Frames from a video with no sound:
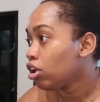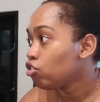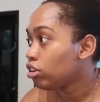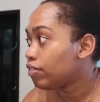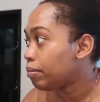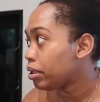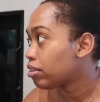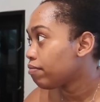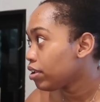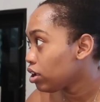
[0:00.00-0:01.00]
She's filming
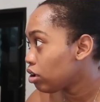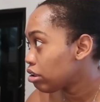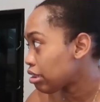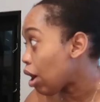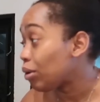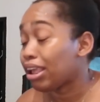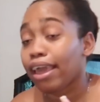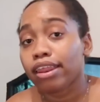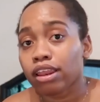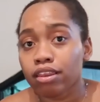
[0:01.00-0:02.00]
some videos. I want
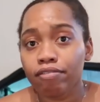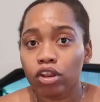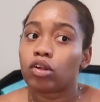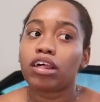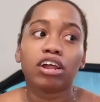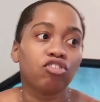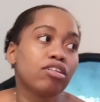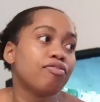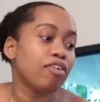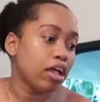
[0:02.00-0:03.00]
to edit the video that I
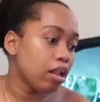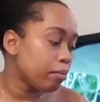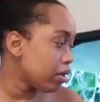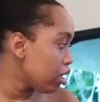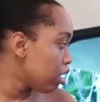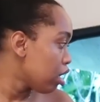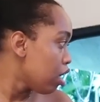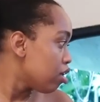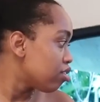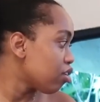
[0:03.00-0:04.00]
just filmed.
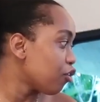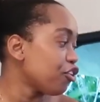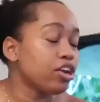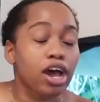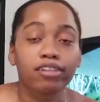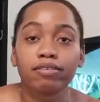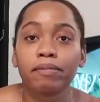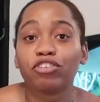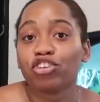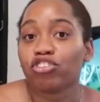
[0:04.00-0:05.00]
So if you're not,
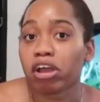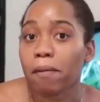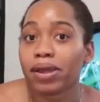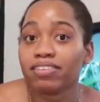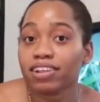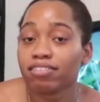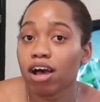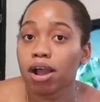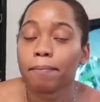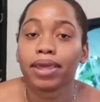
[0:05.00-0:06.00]
make sure you check out my
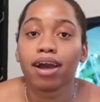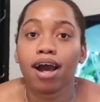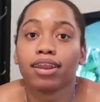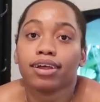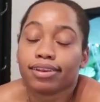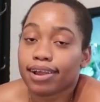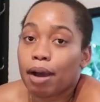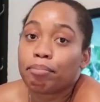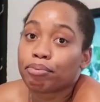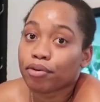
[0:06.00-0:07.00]
TikTok,
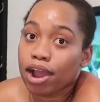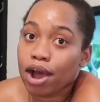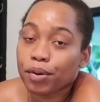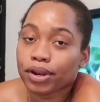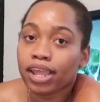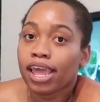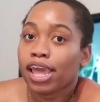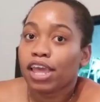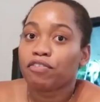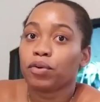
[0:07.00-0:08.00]
bbbicana.brown.
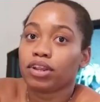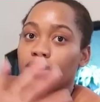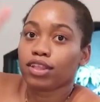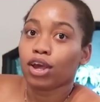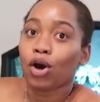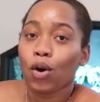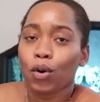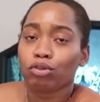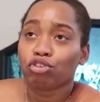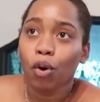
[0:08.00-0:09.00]
If you want to see a
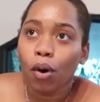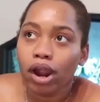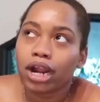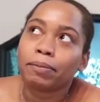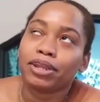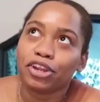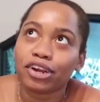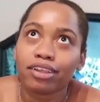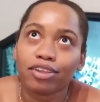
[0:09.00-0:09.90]
whole tour, I mean,